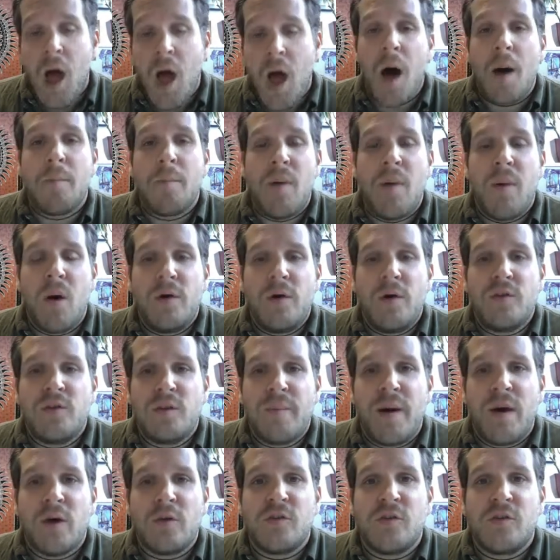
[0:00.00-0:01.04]
A monist
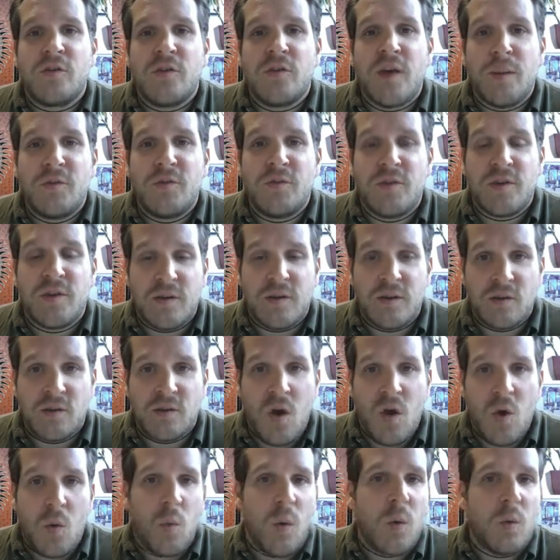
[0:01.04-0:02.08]
about substance,
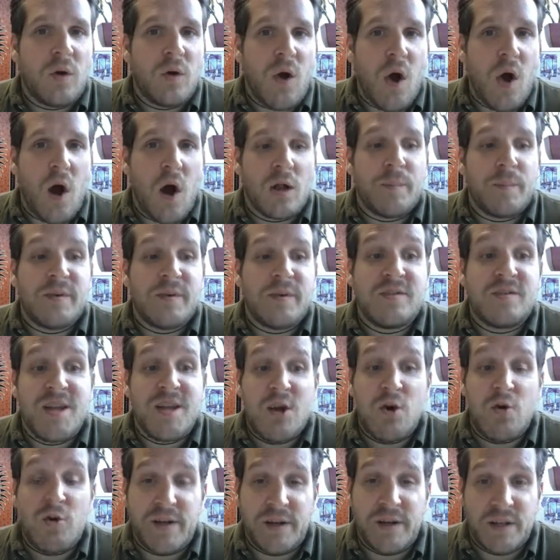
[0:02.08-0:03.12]
what we'll call a
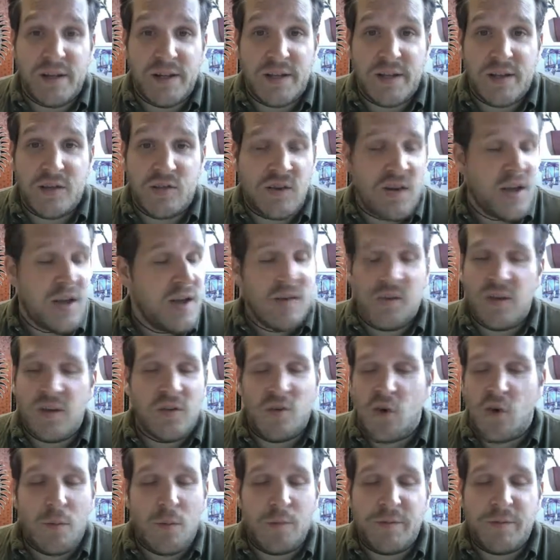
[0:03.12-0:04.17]
materialist, says,
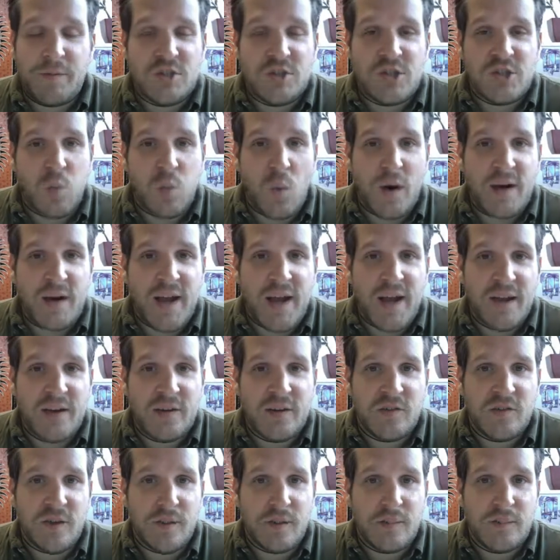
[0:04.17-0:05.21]
nope, there's just one kind of
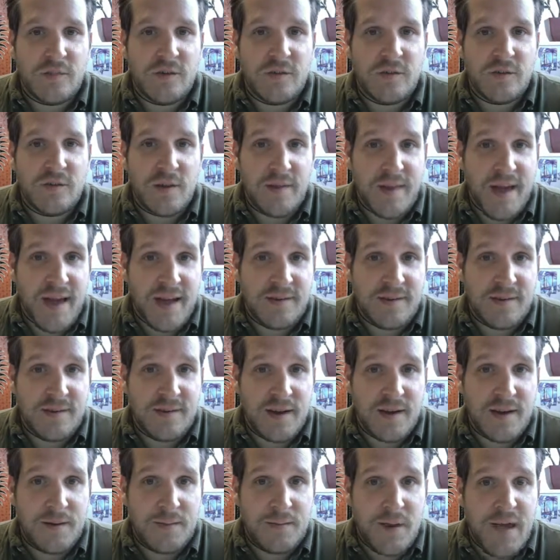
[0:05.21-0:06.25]
substance and that's
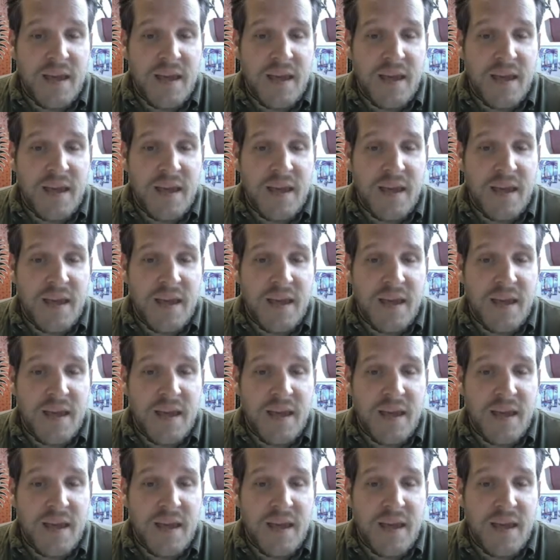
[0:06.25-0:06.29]
it.